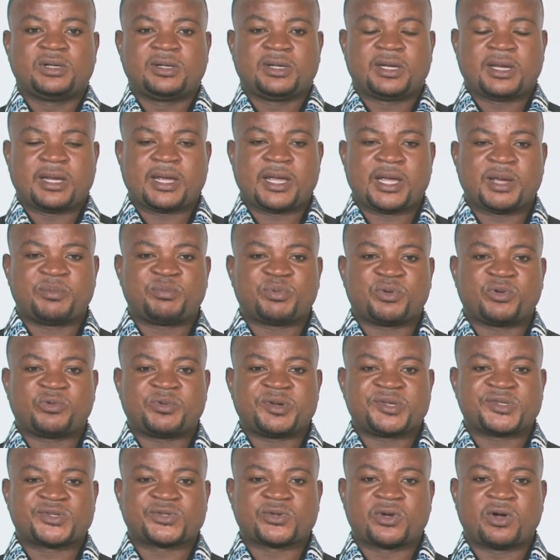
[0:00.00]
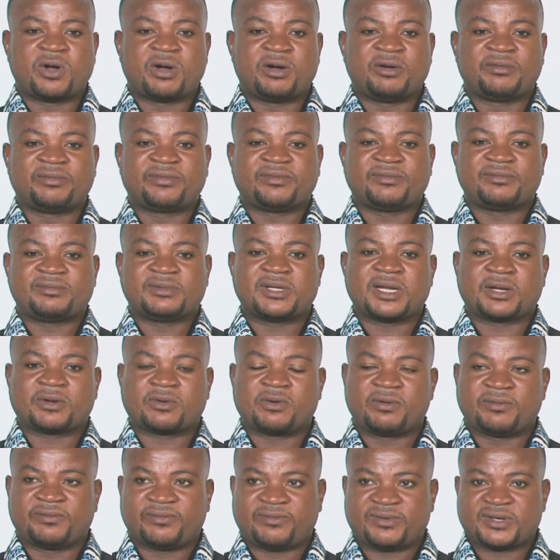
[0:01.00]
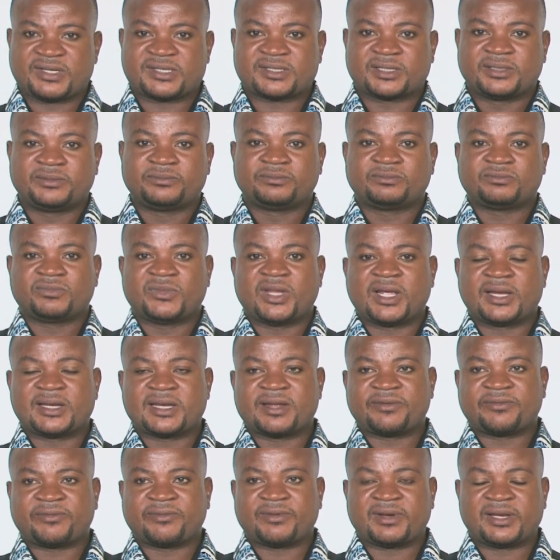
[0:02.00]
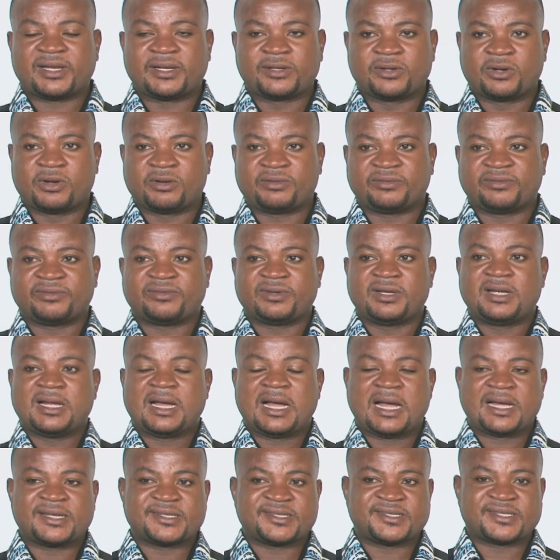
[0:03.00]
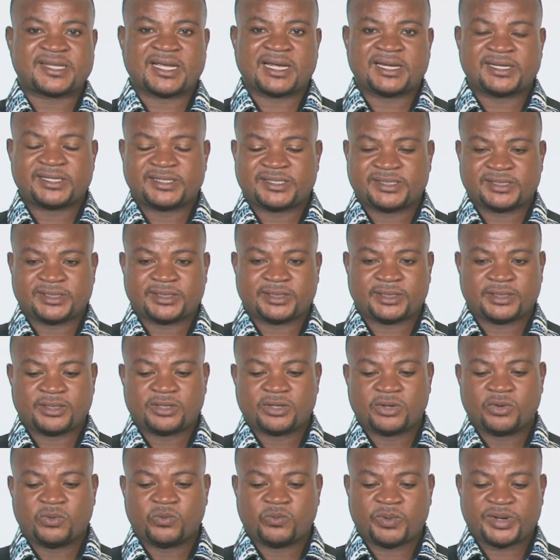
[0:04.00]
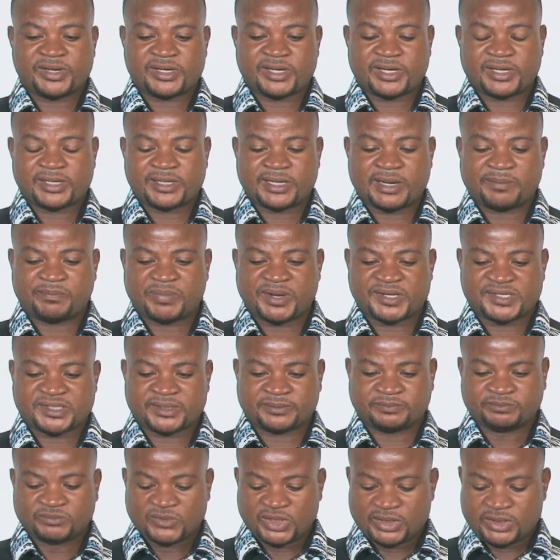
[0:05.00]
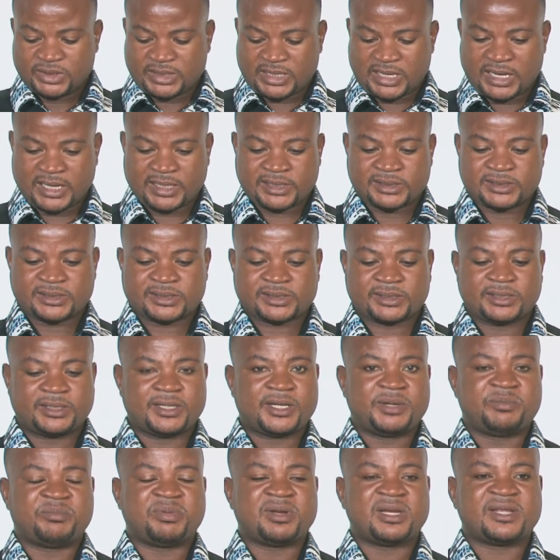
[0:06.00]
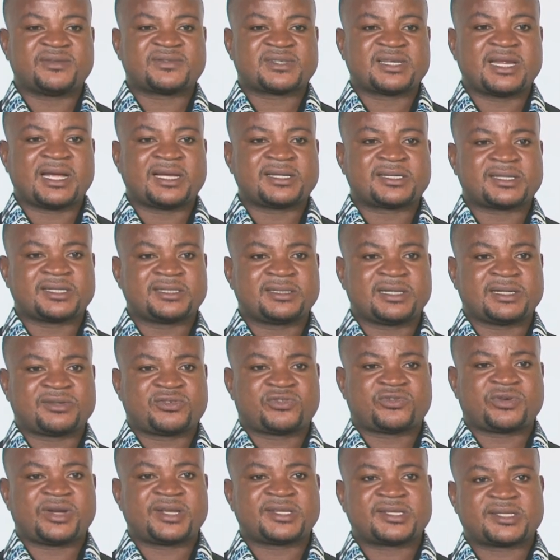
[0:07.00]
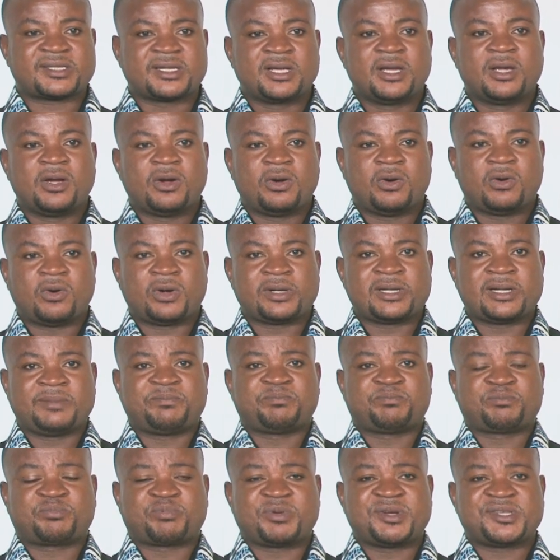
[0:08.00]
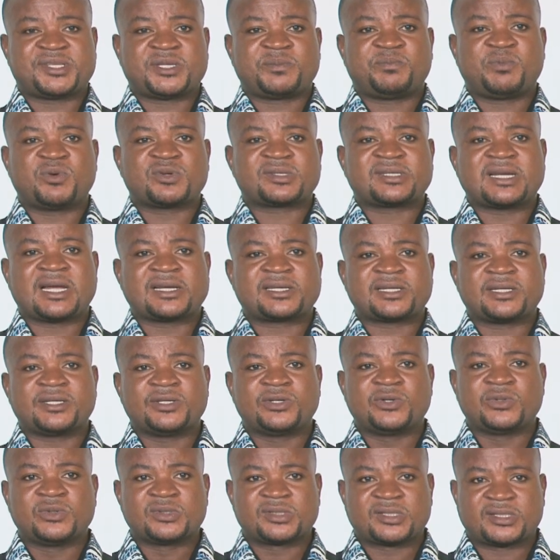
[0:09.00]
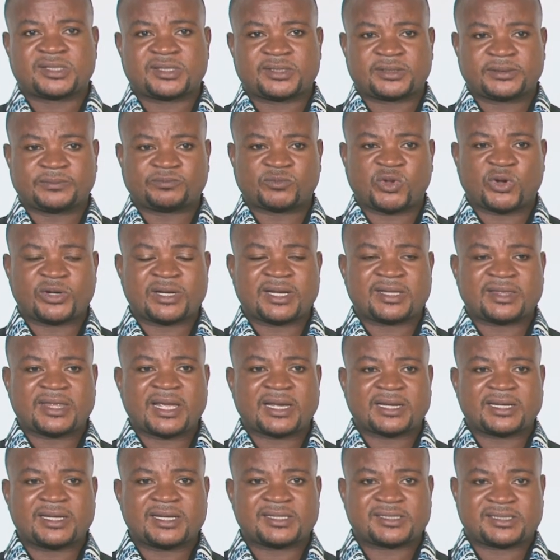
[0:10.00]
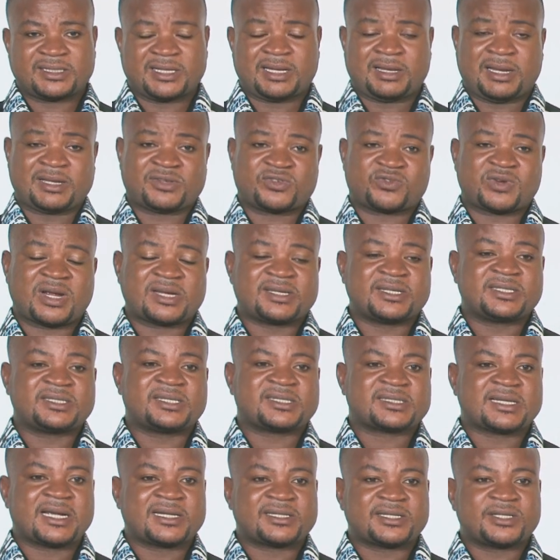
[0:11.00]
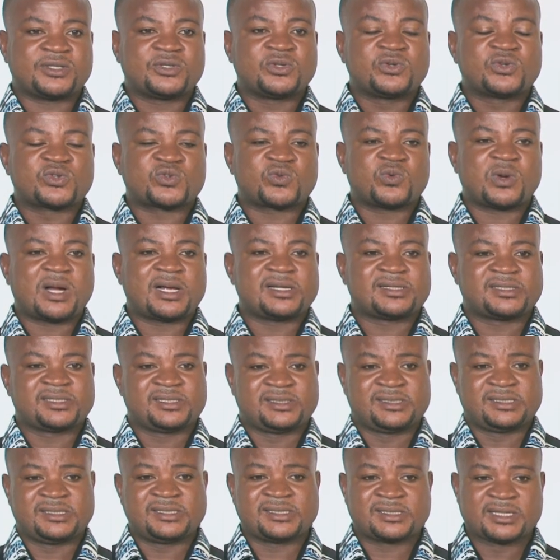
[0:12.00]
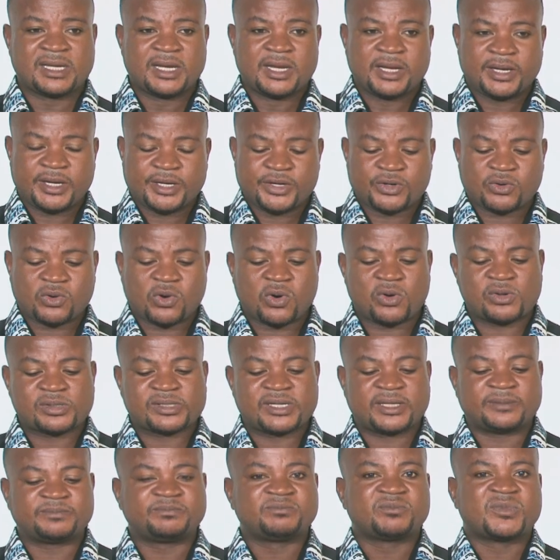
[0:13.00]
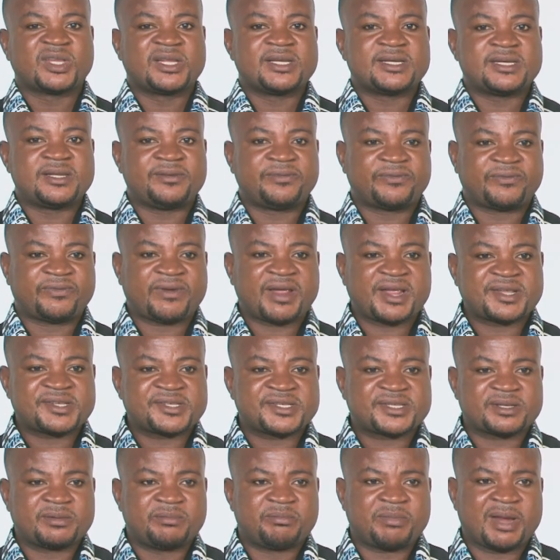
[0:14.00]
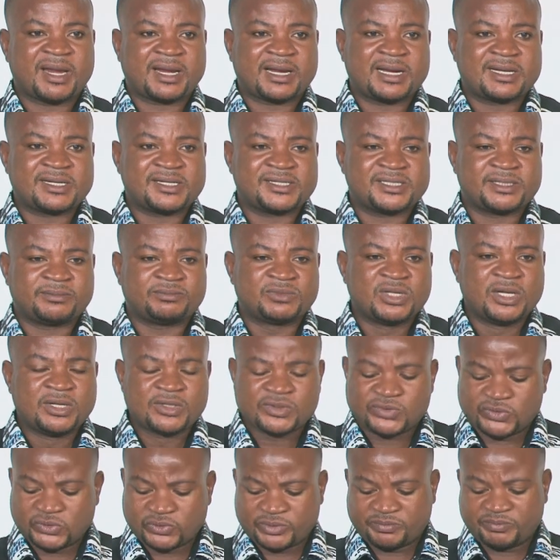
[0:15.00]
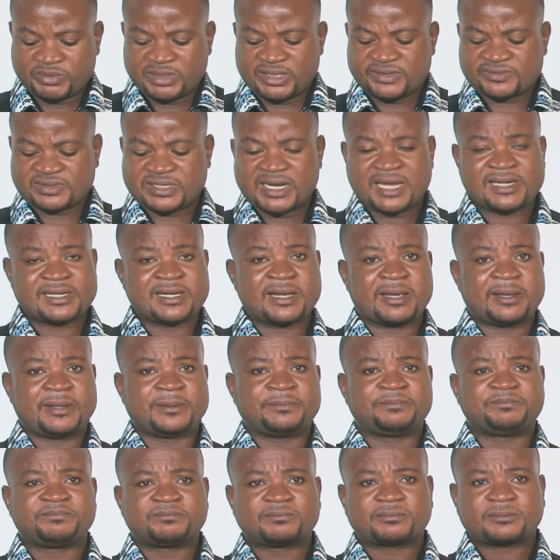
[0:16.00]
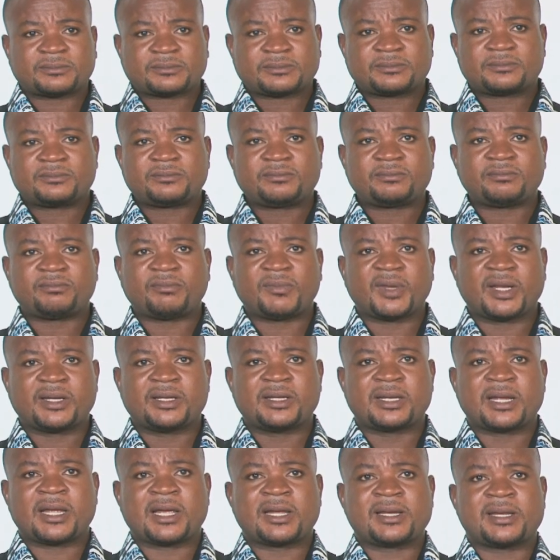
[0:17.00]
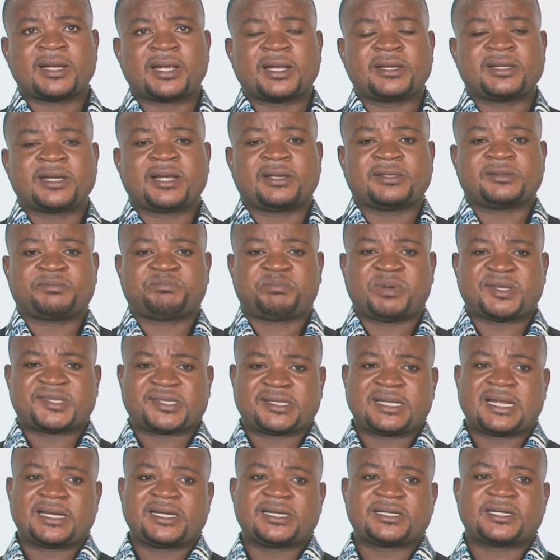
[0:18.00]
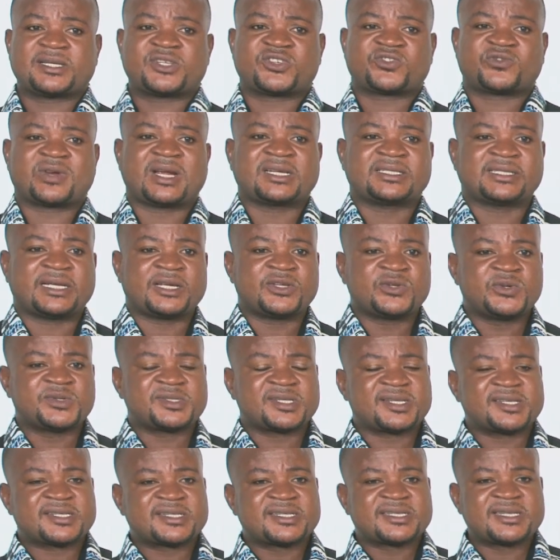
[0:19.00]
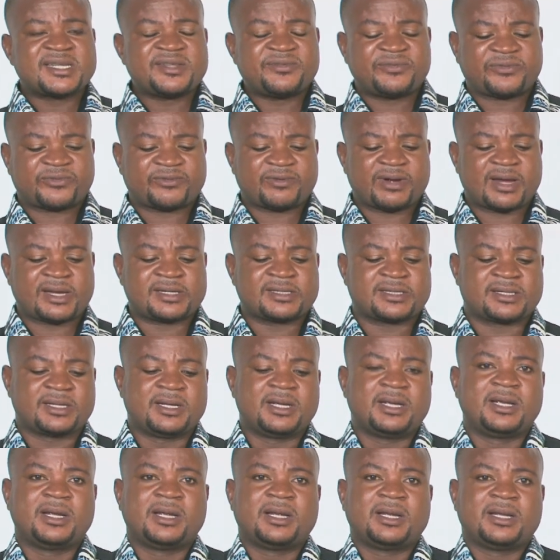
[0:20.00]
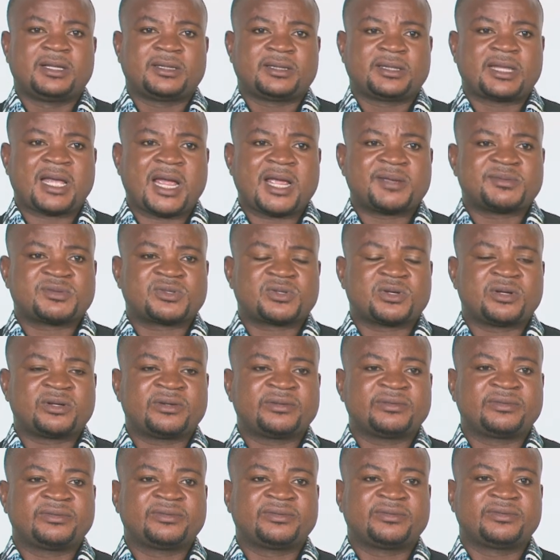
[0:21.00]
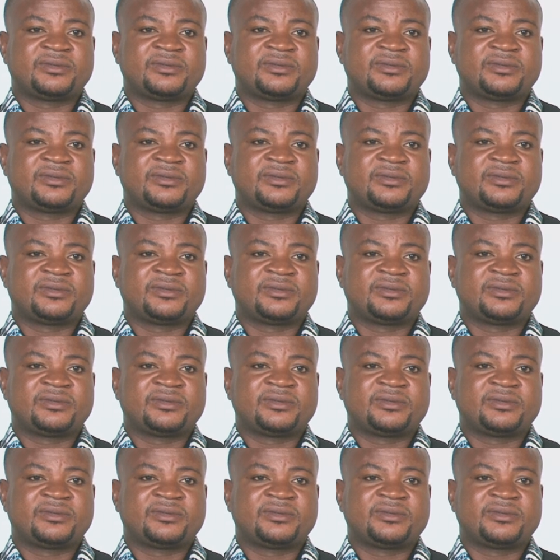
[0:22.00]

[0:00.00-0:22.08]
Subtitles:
help resolve the conflict and the feeling of anxiety within the person. And he believes that the tricks or the principles that he used, or the techniques and strategies that he used to handle this, he called them defense mechanism. So he believes that the personality structure uses different types of